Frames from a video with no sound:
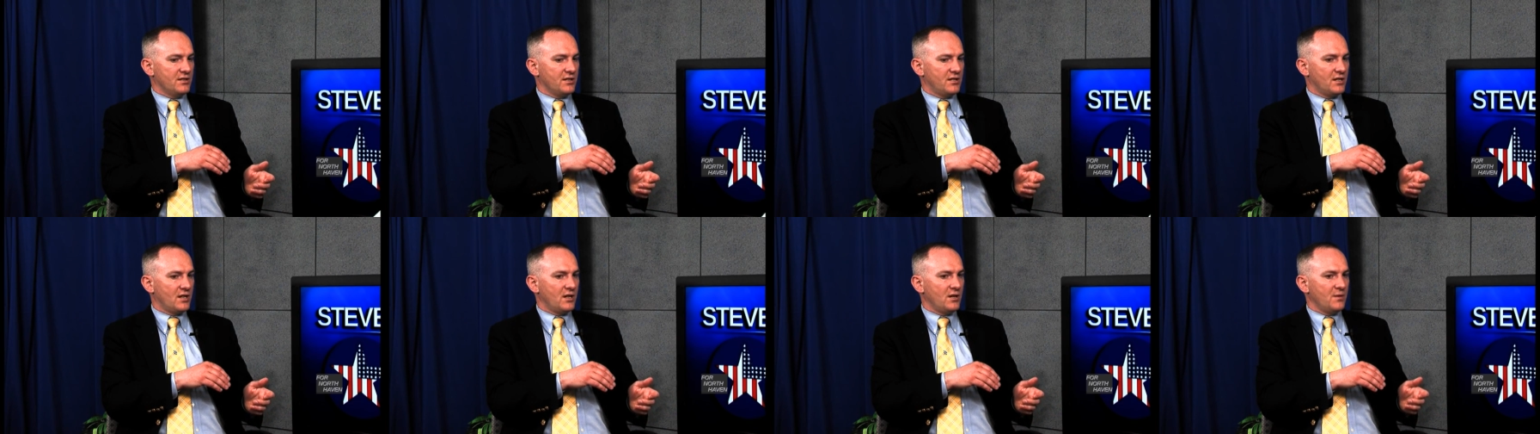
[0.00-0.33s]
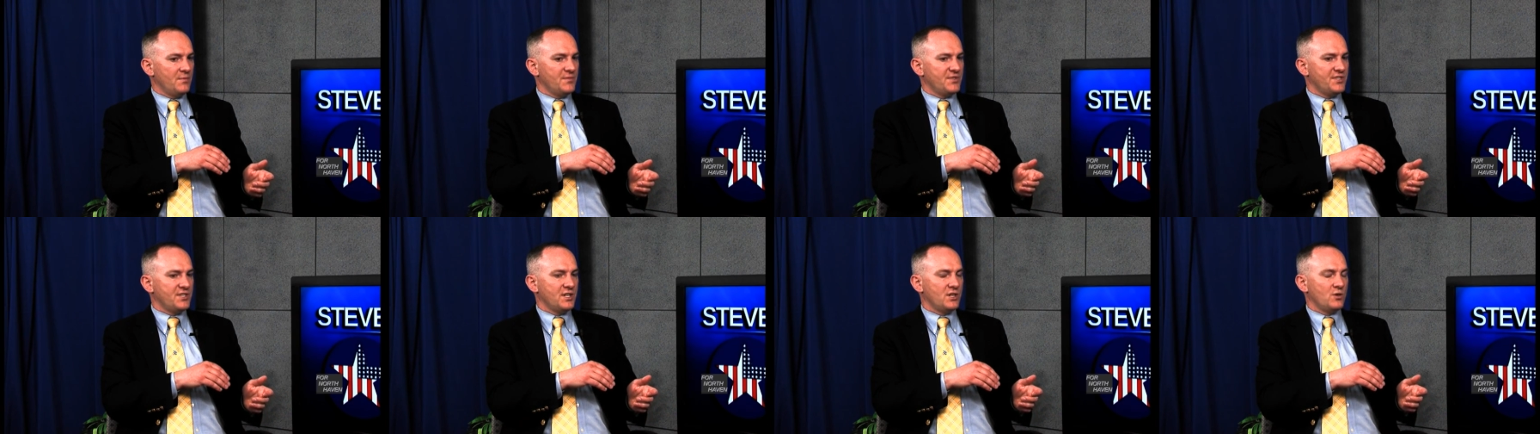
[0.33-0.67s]

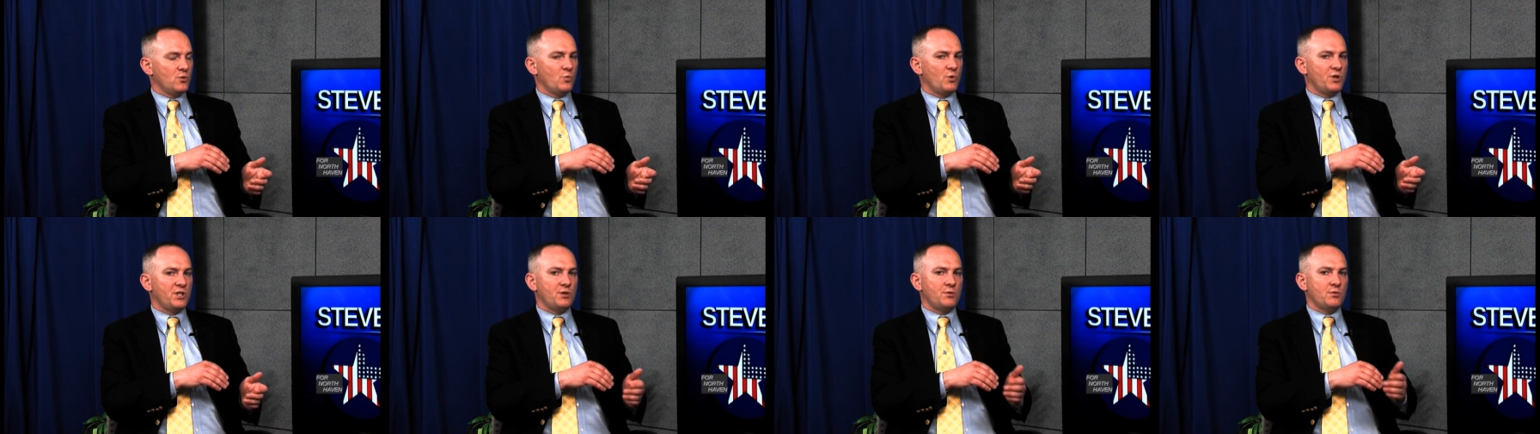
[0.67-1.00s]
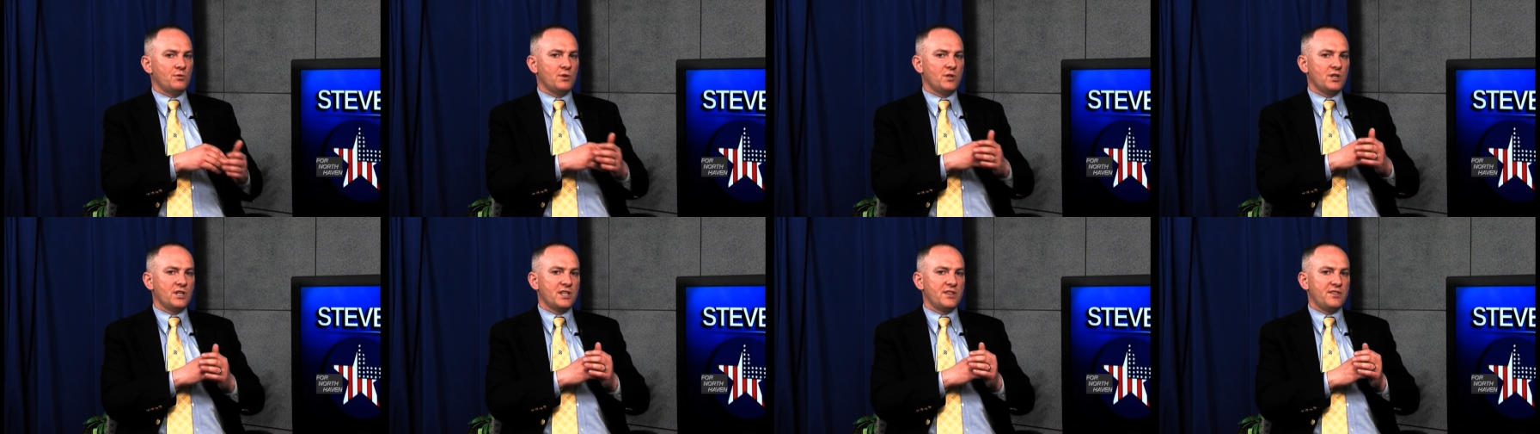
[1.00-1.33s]
comes in when you
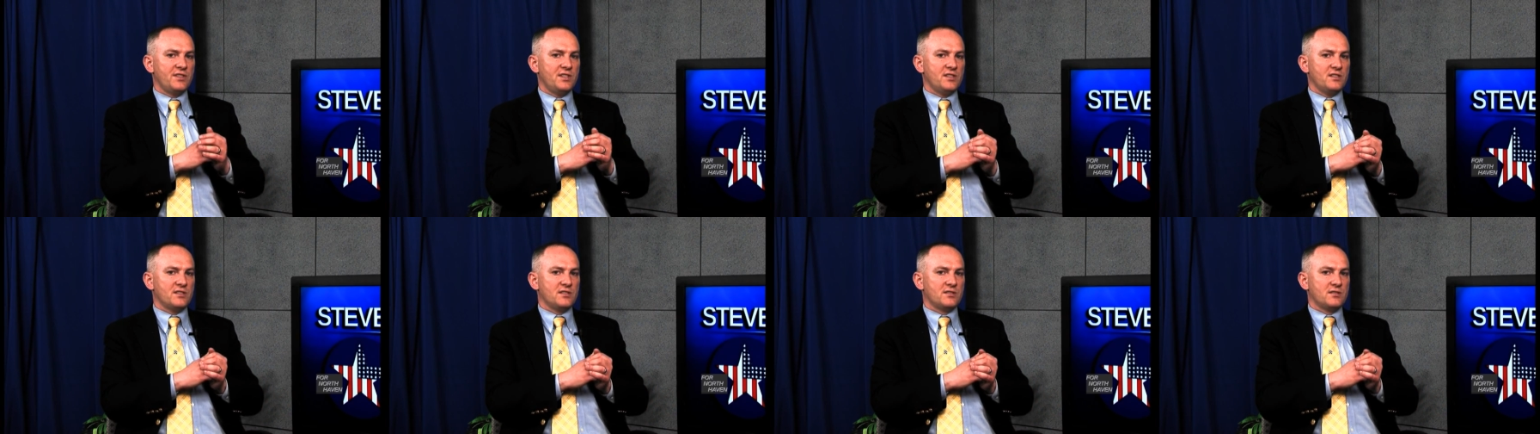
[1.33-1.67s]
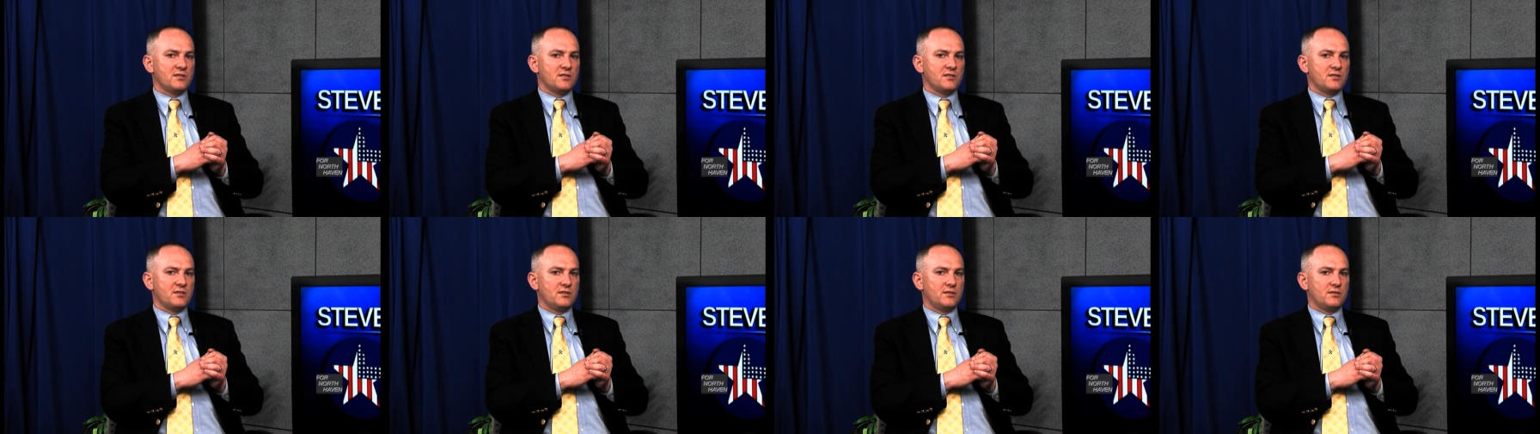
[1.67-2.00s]
look at these
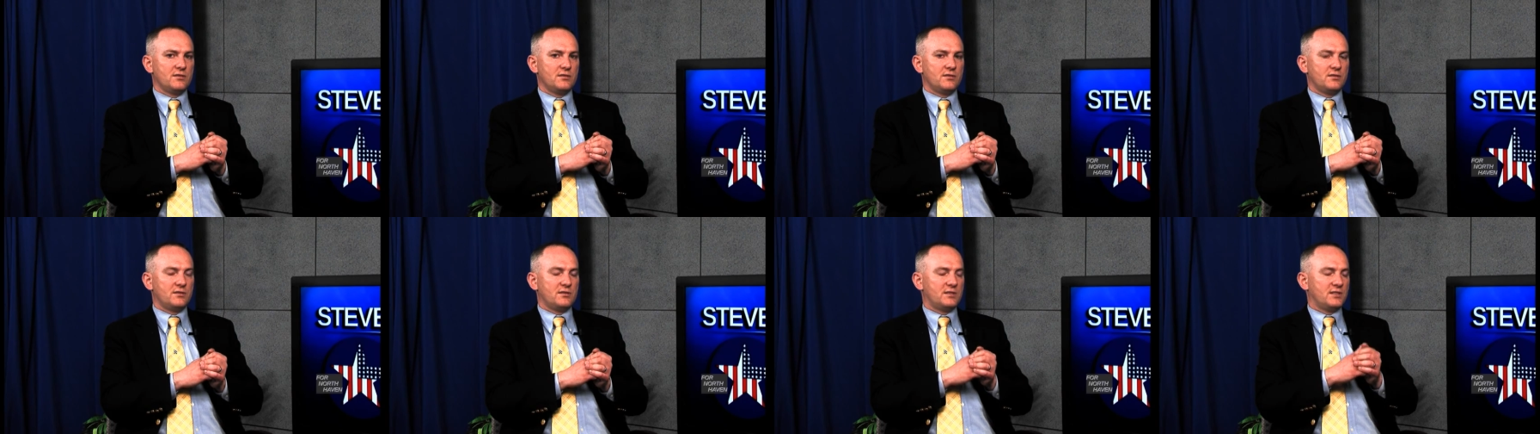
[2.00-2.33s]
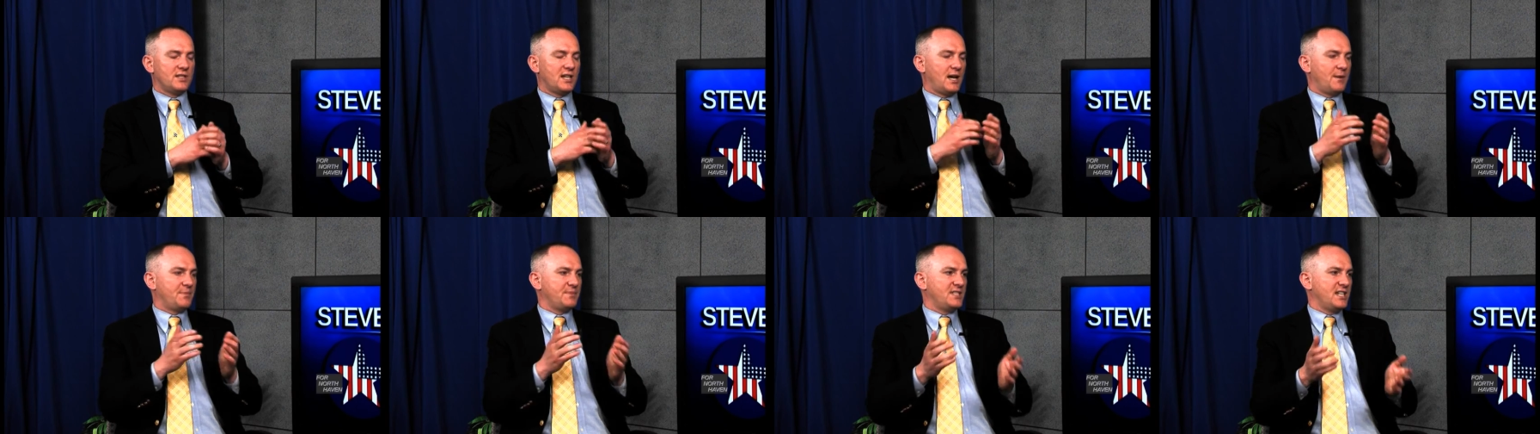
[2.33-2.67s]

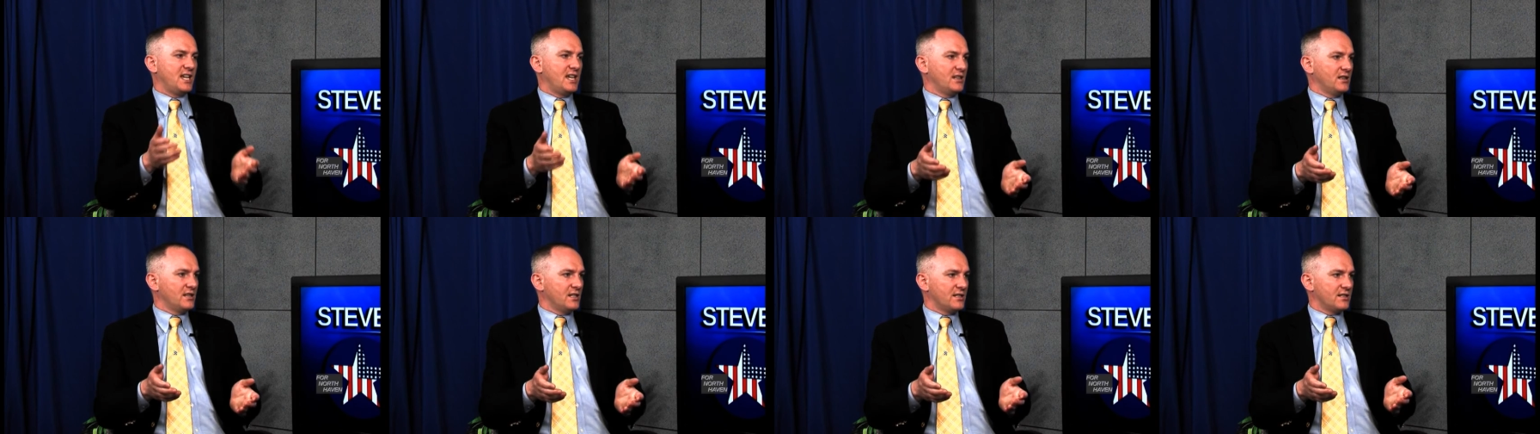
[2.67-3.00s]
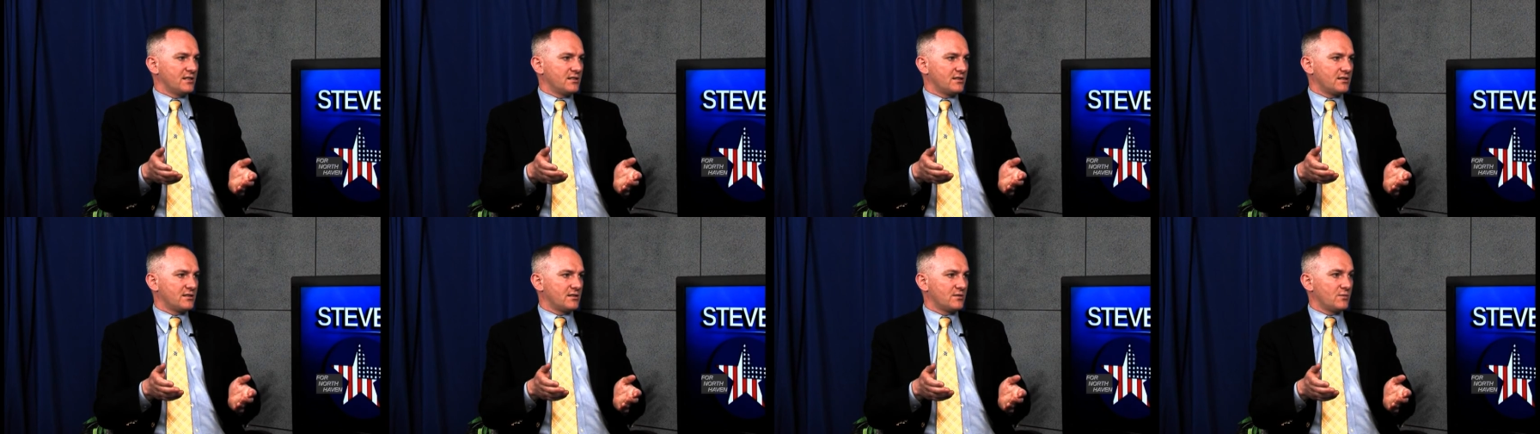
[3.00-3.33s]
top 10
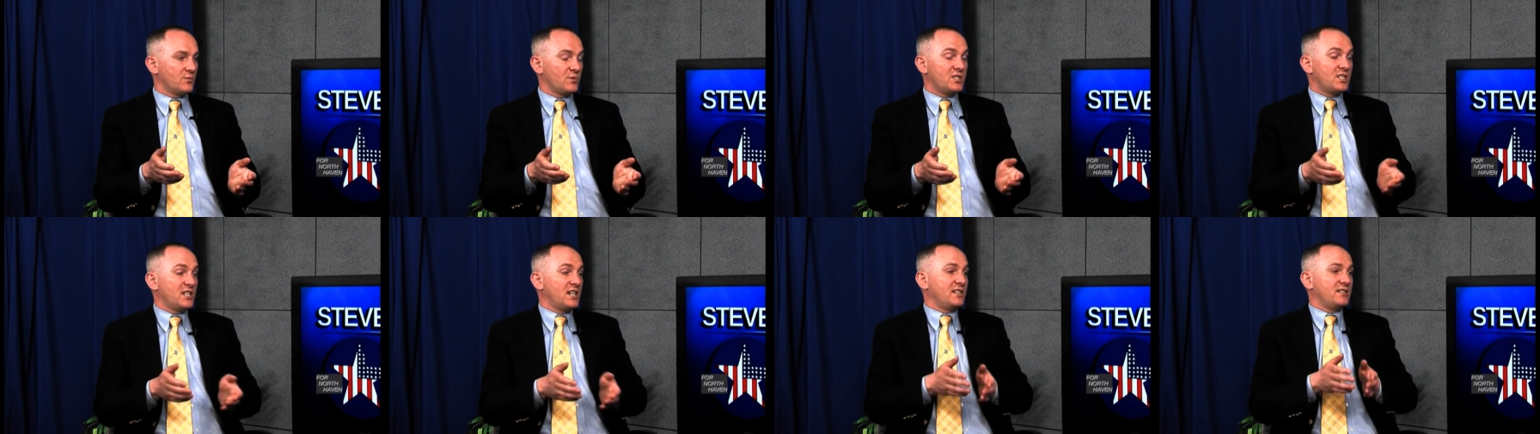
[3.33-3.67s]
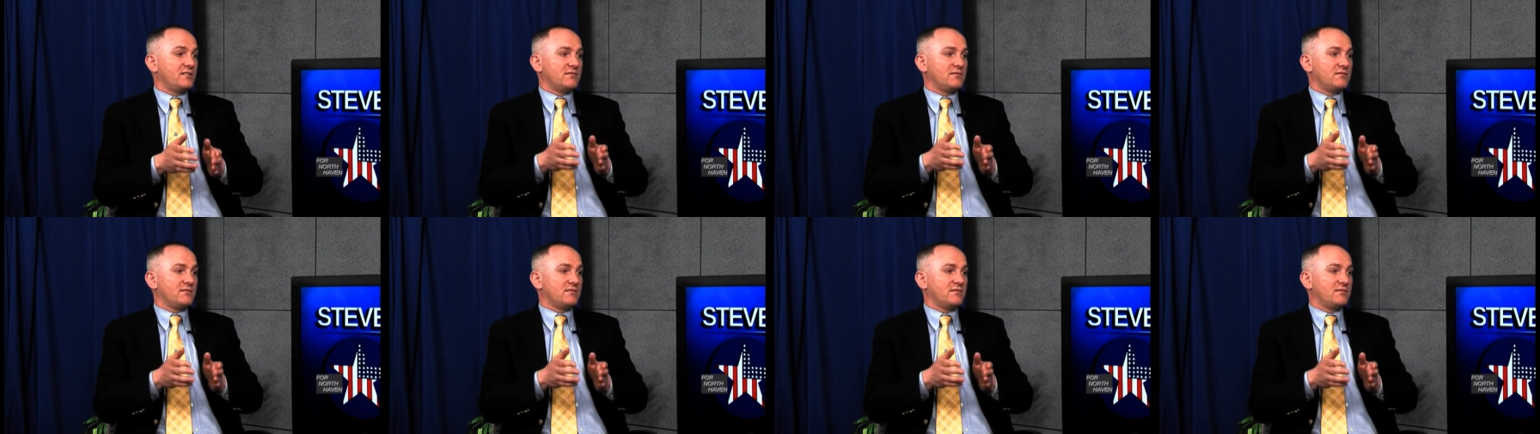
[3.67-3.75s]
lists, which I